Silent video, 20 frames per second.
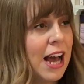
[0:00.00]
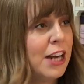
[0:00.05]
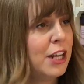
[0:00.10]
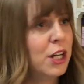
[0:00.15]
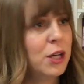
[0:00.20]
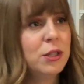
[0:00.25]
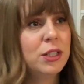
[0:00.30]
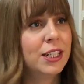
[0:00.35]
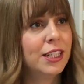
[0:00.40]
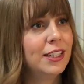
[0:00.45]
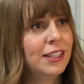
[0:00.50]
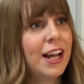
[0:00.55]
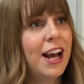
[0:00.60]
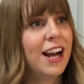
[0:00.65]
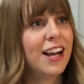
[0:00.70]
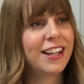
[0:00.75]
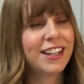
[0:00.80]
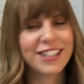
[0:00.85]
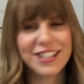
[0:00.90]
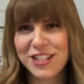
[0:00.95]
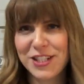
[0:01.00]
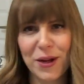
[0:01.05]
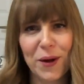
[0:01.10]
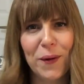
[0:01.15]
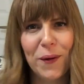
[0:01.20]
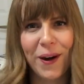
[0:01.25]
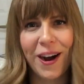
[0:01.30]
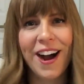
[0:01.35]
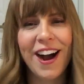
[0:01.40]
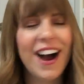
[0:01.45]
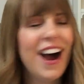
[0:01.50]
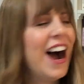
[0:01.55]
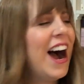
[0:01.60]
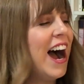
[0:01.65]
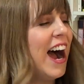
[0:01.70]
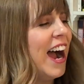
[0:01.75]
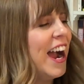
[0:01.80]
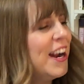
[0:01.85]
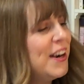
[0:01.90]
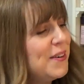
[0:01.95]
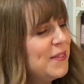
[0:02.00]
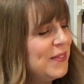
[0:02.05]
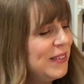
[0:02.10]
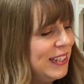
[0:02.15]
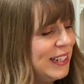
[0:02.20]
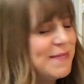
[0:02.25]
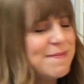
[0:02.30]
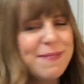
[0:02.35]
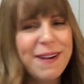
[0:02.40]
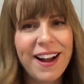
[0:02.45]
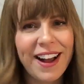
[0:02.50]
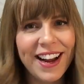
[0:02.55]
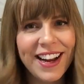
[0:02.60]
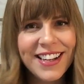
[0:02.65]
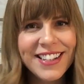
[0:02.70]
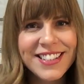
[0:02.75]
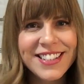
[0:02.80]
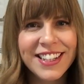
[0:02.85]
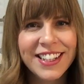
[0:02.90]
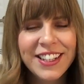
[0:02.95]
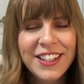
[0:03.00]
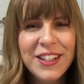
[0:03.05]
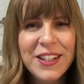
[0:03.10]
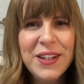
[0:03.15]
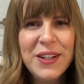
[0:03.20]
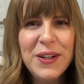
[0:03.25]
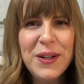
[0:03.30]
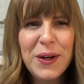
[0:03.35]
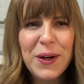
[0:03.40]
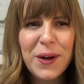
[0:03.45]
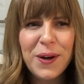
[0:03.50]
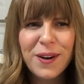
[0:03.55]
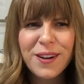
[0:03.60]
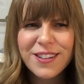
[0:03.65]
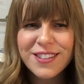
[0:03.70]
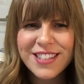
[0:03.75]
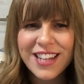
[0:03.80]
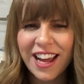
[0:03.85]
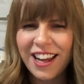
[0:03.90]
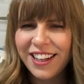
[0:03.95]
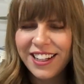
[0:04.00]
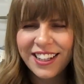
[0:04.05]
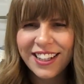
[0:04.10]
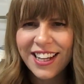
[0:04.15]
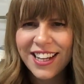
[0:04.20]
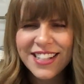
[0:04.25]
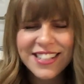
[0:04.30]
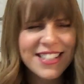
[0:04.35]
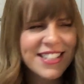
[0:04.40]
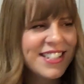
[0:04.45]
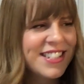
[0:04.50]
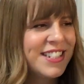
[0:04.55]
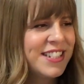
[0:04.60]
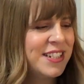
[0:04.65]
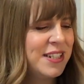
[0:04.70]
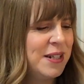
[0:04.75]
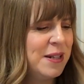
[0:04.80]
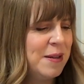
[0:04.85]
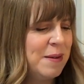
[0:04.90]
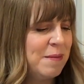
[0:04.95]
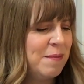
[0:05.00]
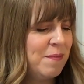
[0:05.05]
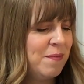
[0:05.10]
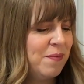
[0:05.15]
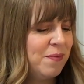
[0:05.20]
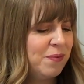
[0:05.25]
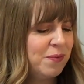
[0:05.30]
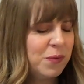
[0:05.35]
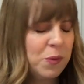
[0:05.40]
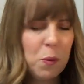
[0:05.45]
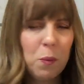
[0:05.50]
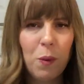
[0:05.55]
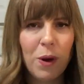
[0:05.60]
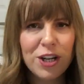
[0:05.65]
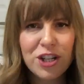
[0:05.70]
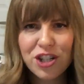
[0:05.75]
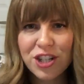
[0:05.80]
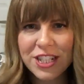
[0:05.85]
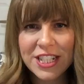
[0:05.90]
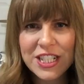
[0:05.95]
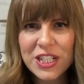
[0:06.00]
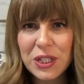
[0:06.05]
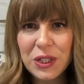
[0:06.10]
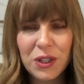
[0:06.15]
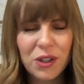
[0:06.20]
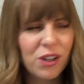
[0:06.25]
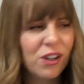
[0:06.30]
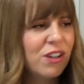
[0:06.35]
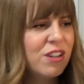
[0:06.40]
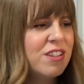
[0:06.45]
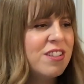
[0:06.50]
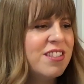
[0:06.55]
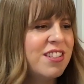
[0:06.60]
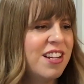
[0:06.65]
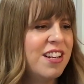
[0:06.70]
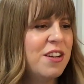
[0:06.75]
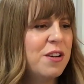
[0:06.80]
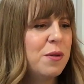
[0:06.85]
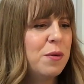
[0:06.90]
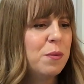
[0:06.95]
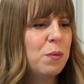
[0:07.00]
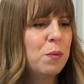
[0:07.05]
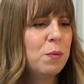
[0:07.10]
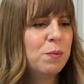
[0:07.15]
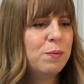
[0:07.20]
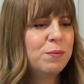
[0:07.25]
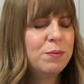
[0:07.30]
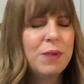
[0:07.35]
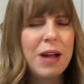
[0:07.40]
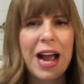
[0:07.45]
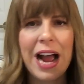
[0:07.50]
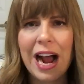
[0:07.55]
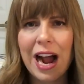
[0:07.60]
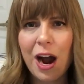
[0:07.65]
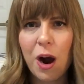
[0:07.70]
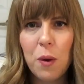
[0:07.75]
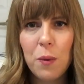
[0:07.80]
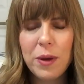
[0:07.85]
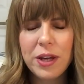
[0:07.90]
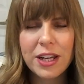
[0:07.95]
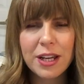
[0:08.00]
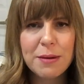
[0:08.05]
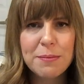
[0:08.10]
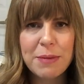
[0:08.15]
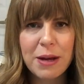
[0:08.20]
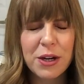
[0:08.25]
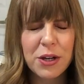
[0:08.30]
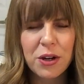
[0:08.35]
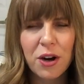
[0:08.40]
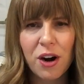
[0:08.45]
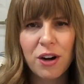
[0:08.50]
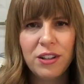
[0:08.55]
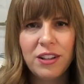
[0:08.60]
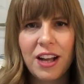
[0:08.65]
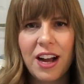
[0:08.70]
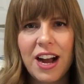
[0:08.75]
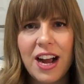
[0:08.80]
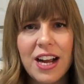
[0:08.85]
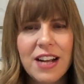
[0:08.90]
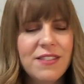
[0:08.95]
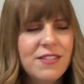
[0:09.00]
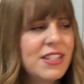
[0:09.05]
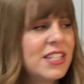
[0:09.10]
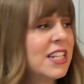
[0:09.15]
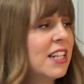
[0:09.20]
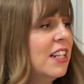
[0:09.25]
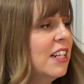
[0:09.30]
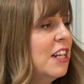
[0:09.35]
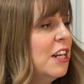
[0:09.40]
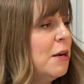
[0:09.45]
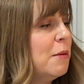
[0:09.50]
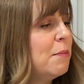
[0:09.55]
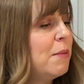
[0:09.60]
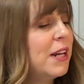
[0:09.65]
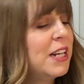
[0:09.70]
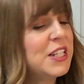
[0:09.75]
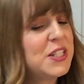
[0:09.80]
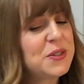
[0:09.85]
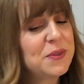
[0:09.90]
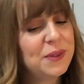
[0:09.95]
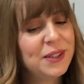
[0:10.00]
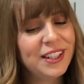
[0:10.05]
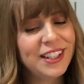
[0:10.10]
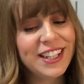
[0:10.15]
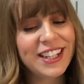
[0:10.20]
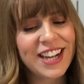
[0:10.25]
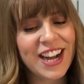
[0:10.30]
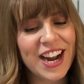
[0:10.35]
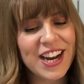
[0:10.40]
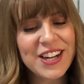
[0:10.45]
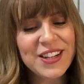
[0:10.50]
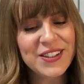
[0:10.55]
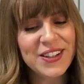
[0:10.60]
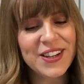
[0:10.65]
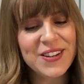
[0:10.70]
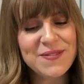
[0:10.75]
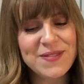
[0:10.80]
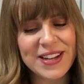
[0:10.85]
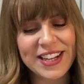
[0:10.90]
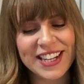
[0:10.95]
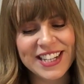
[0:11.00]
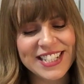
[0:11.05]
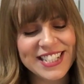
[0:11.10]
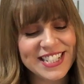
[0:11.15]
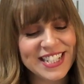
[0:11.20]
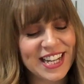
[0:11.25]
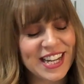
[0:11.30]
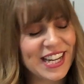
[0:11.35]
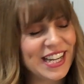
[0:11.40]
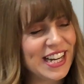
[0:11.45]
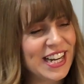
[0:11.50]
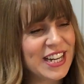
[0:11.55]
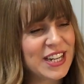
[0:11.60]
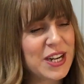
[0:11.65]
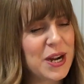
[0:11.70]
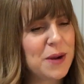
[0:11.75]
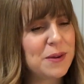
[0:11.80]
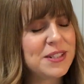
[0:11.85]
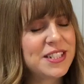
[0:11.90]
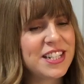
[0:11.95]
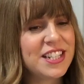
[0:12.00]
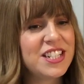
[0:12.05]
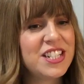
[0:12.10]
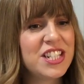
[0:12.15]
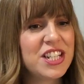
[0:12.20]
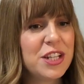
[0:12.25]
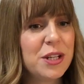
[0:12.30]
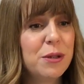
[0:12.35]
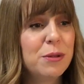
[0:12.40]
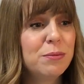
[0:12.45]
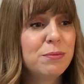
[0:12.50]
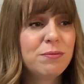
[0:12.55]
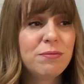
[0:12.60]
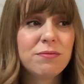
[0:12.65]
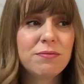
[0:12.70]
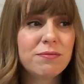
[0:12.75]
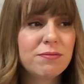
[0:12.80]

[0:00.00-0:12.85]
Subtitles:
know, good luck. So I don't really mind her telling us what she's learned and how we can better our lives. But it's really kind of good because it goes into